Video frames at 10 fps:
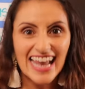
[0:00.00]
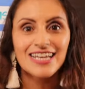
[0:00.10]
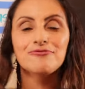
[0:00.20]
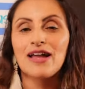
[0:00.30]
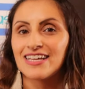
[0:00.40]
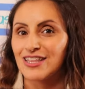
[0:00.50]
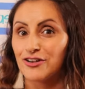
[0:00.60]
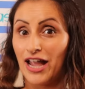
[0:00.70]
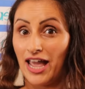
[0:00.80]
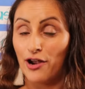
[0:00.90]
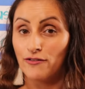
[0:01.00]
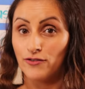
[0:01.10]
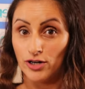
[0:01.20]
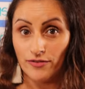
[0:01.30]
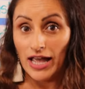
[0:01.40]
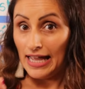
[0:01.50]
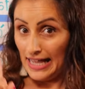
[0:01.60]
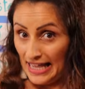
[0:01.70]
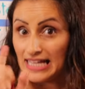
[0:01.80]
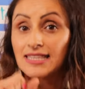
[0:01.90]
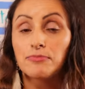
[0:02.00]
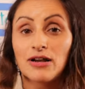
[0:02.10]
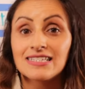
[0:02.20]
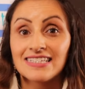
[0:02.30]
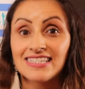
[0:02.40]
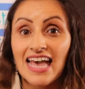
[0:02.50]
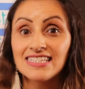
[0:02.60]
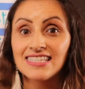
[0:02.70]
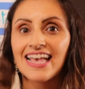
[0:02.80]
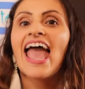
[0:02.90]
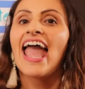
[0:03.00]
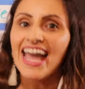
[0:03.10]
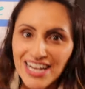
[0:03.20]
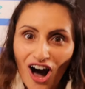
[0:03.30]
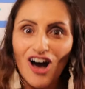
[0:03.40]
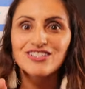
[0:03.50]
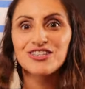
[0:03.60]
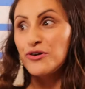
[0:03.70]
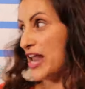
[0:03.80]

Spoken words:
any regular AR verb in the present tense and also